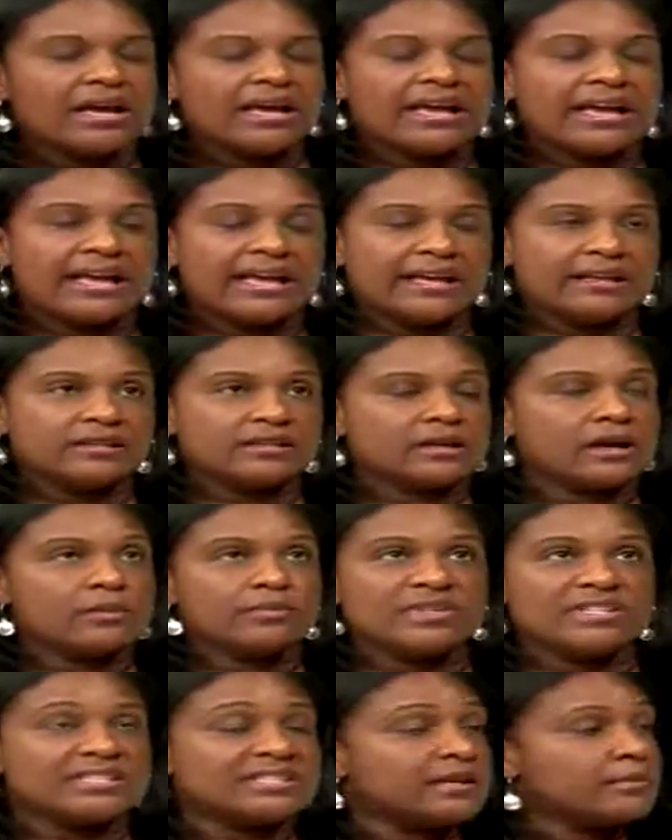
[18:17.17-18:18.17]
And I
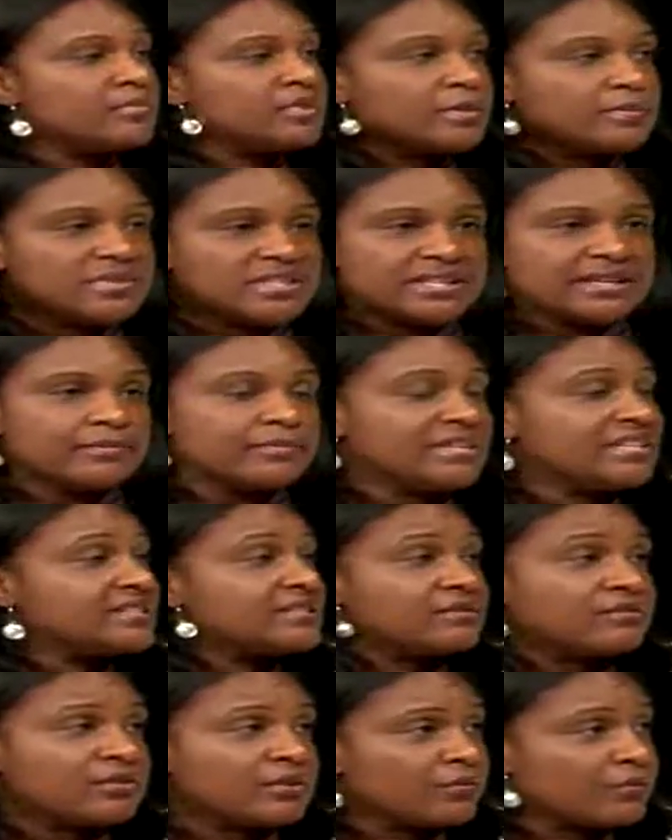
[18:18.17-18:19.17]
mean, symptoms can be
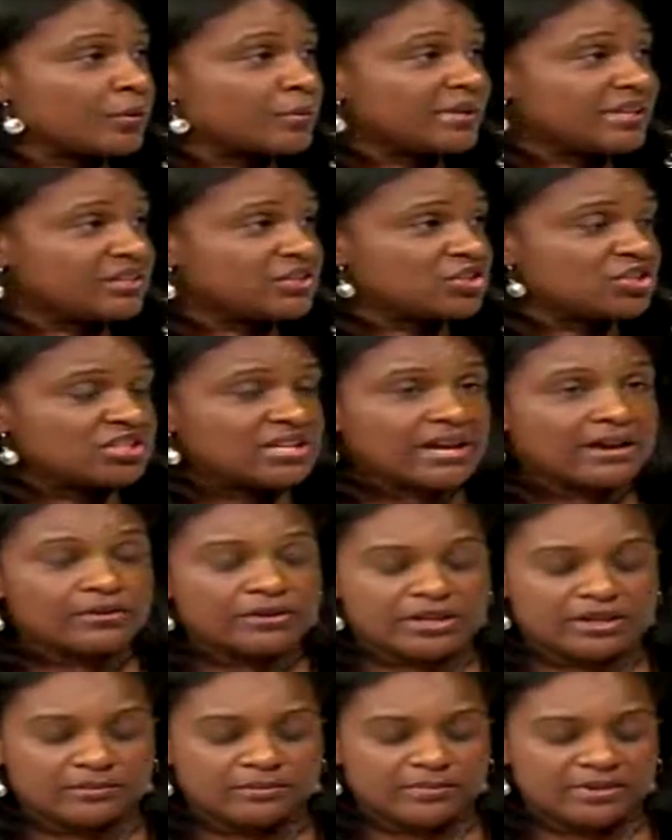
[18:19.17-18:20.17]
different from each child.
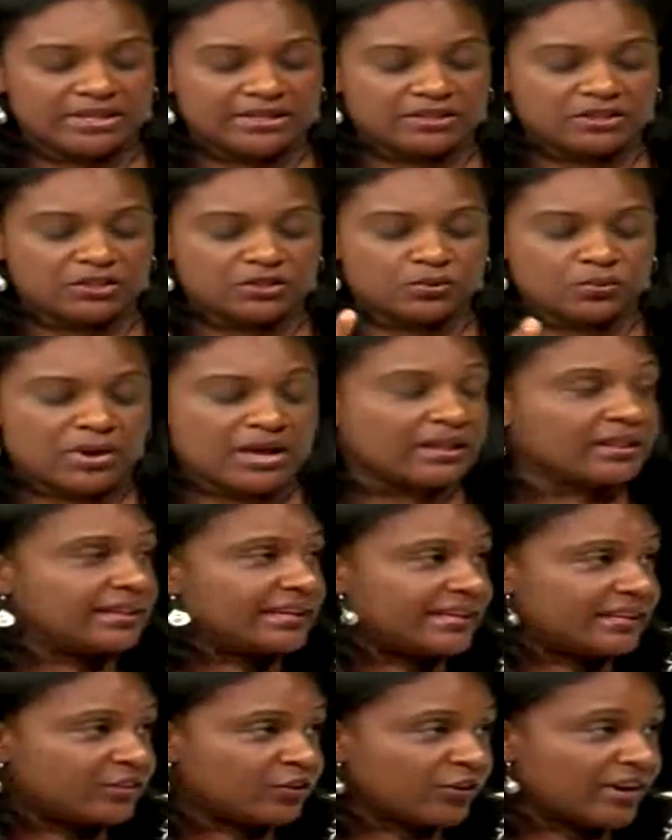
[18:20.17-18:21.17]
It could be
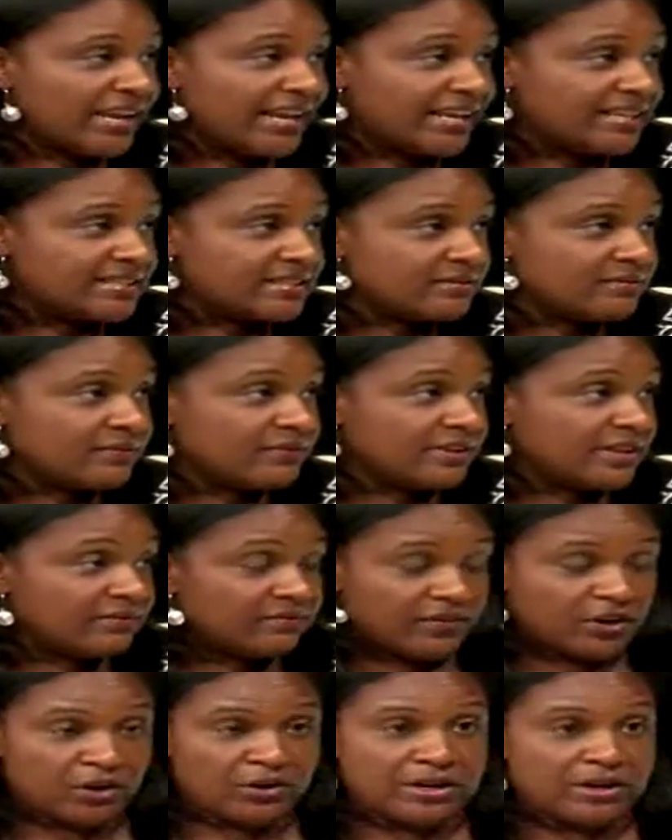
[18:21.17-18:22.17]
swelling in their hands and feet
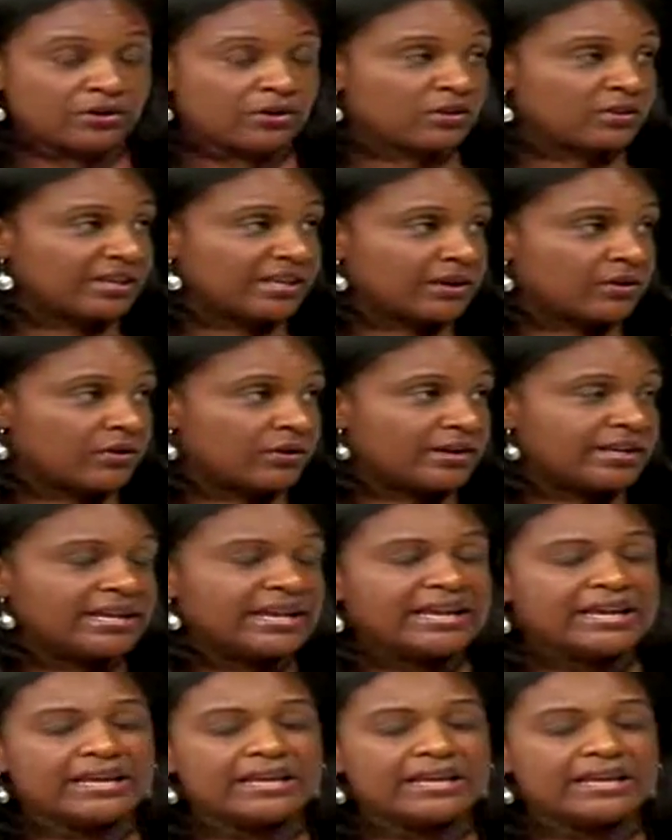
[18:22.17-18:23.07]
very early on.